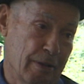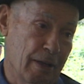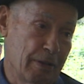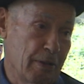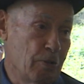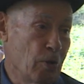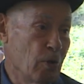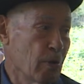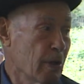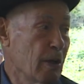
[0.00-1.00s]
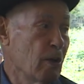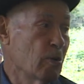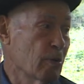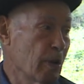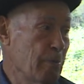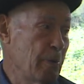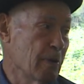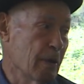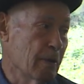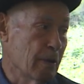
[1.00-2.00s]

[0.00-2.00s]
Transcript: that I didn't know really what happened.